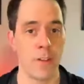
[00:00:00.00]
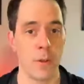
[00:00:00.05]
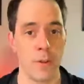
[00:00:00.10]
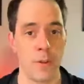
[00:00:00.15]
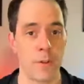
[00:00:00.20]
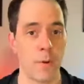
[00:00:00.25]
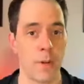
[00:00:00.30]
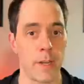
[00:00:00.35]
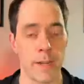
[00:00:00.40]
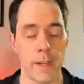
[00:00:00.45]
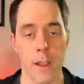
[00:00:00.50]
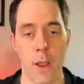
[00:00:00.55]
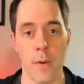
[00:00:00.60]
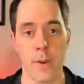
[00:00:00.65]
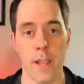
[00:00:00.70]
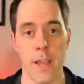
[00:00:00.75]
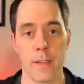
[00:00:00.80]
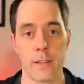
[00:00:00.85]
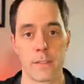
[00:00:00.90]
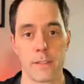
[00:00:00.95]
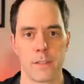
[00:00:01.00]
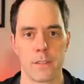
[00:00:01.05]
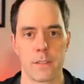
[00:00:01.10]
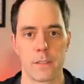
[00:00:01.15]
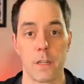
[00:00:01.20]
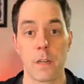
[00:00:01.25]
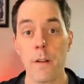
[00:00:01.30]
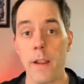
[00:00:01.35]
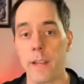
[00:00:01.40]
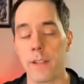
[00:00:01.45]
it once it's ready to go again.
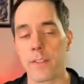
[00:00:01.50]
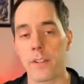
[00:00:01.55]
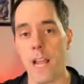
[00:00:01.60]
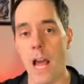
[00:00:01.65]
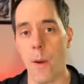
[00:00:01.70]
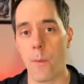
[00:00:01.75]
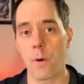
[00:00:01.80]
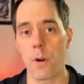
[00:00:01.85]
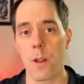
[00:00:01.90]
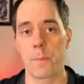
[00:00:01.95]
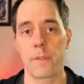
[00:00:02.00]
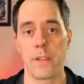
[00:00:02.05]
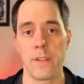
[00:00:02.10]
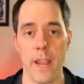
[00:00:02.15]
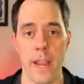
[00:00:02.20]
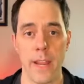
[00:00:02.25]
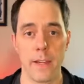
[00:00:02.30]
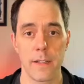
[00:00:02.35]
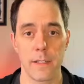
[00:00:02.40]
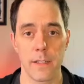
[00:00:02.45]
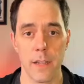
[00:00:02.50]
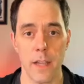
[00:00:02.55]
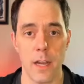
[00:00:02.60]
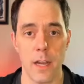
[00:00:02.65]
All right, so now we're up to date.